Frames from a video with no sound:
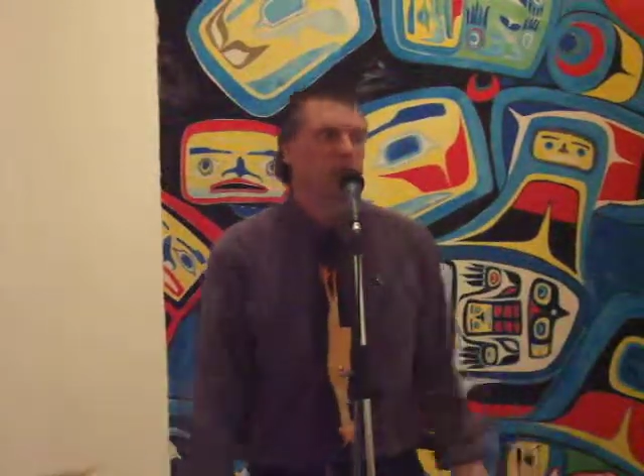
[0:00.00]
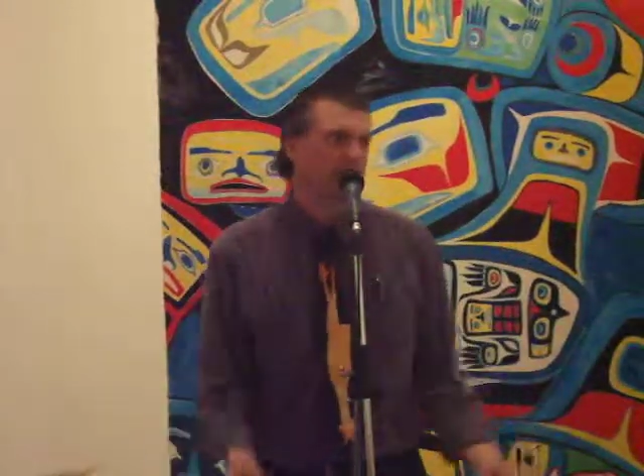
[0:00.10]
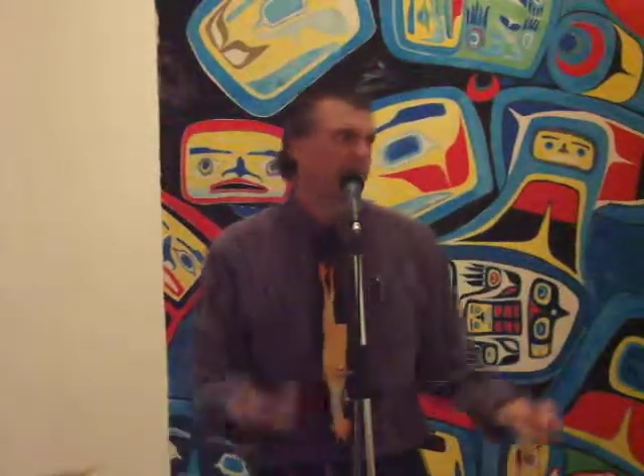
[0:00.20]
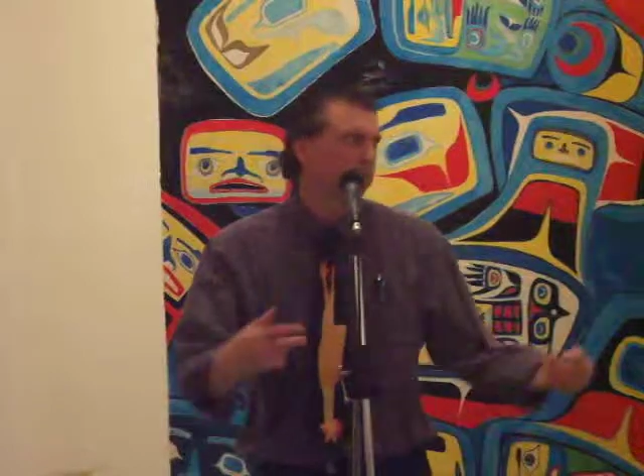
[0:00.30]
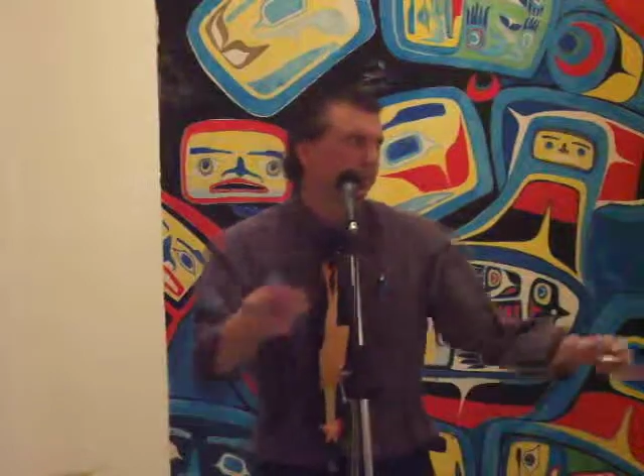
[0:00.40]

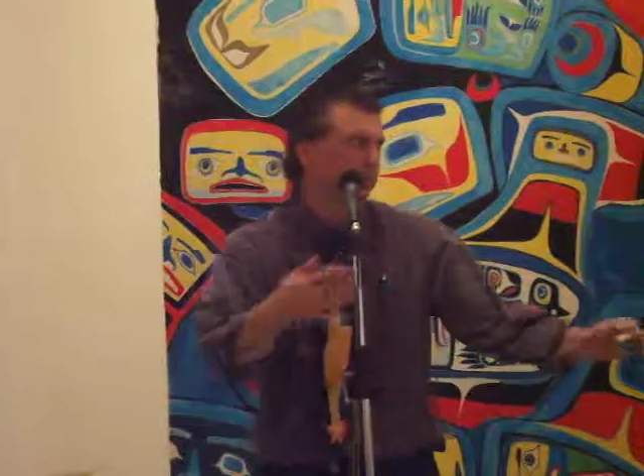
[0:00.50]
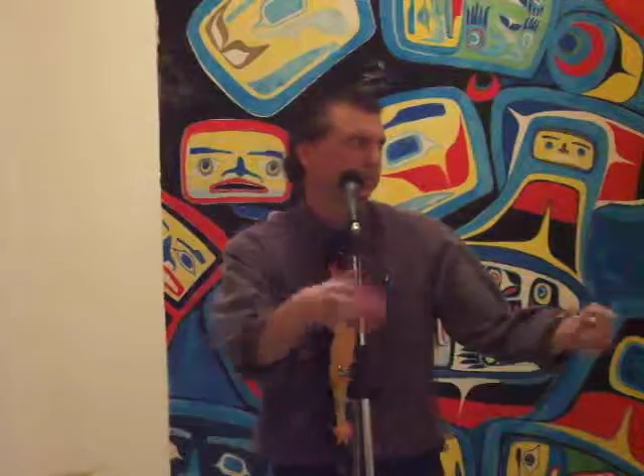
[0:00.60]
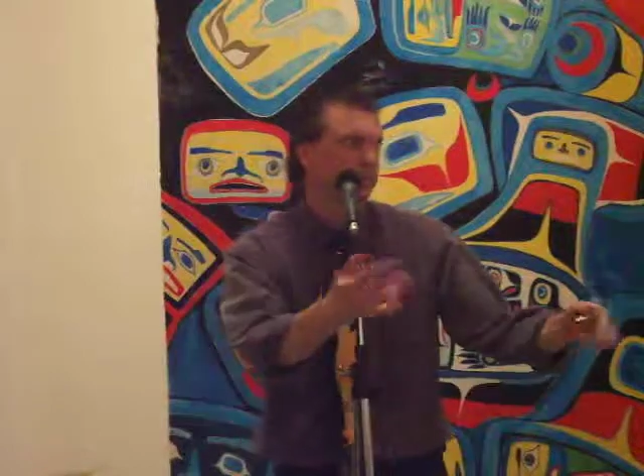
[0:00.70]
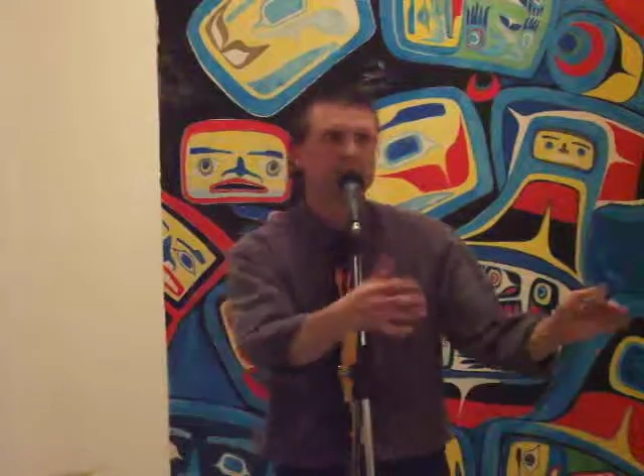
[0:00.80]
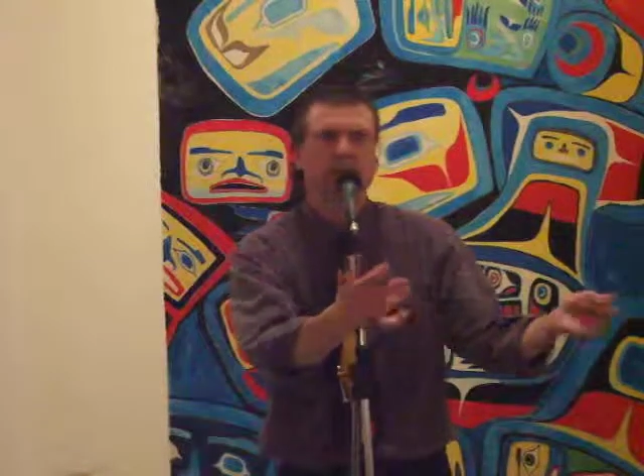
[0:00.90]
tell her
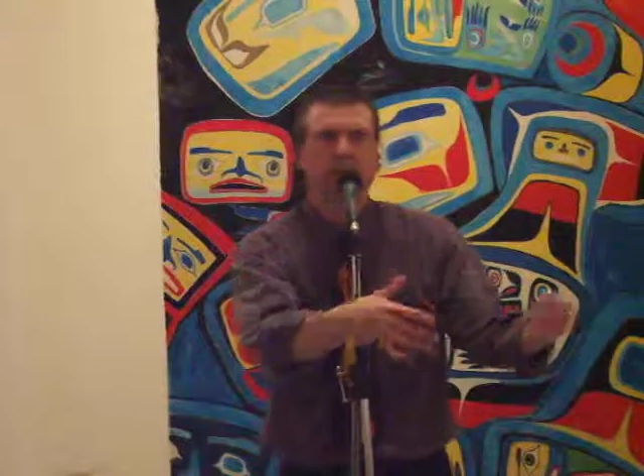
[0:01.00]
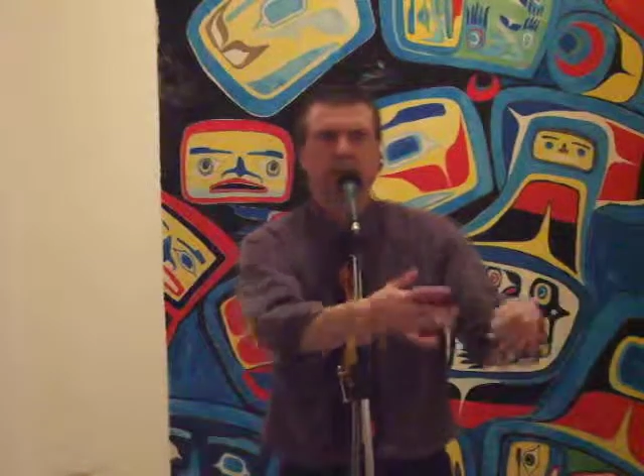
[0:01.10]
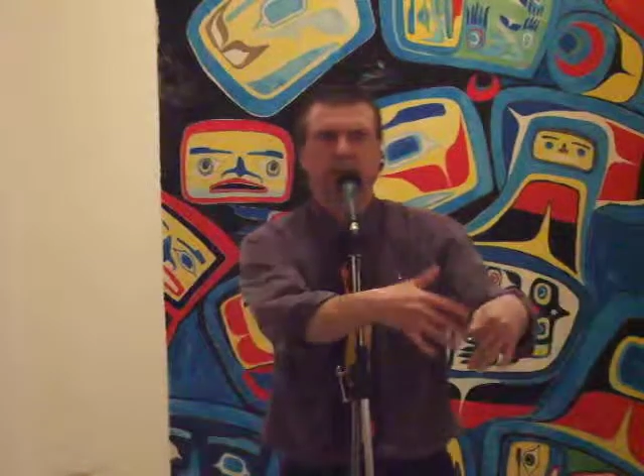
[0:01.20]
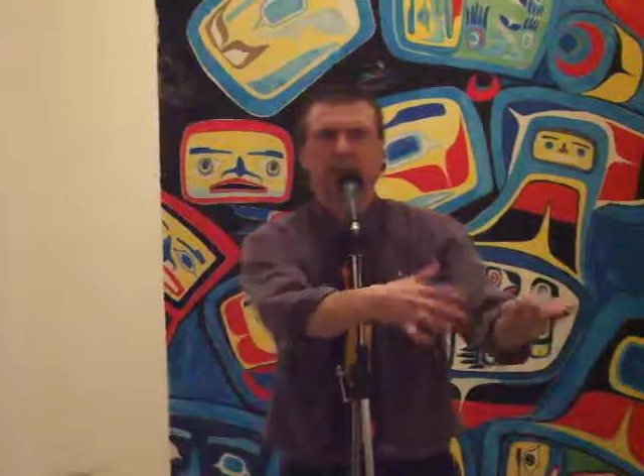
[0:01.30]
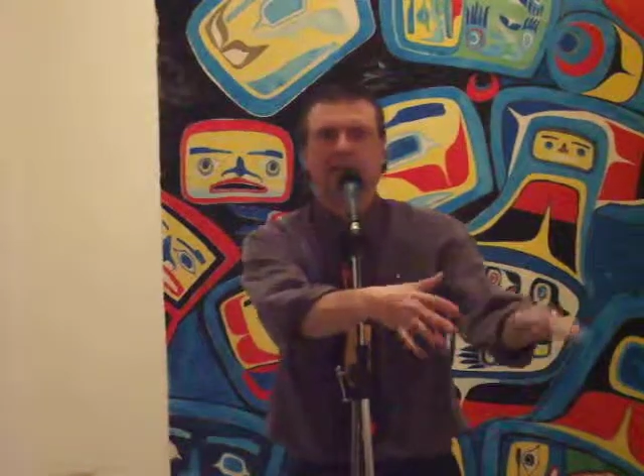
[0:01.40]
something,
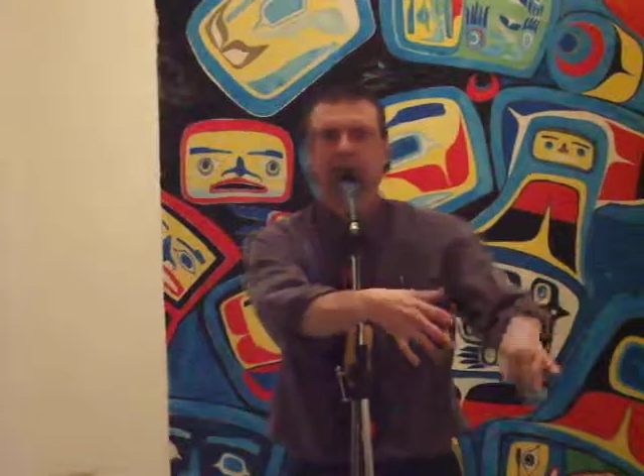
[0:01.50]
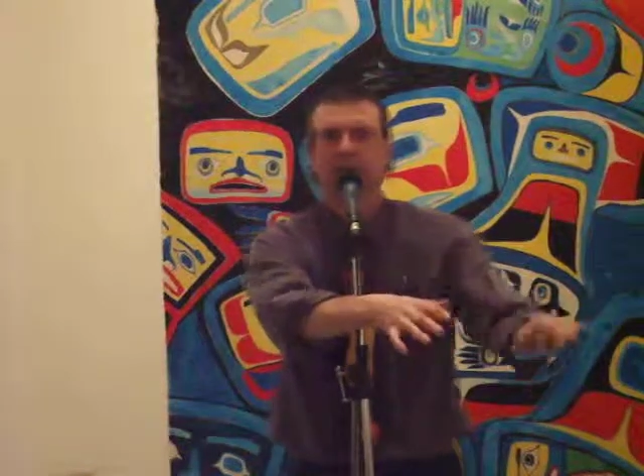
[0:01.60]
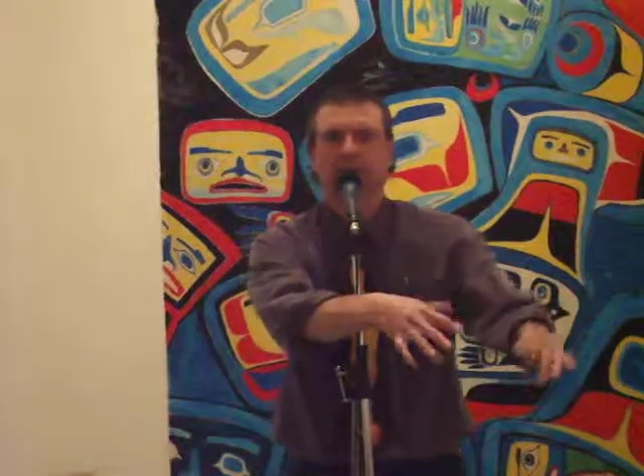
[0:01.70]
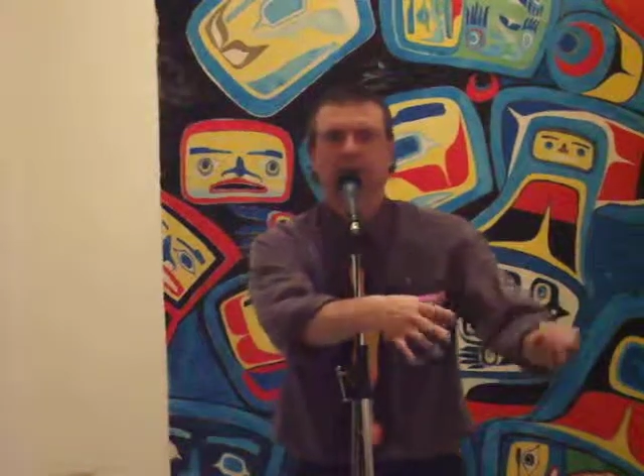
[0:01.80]
she'll believe.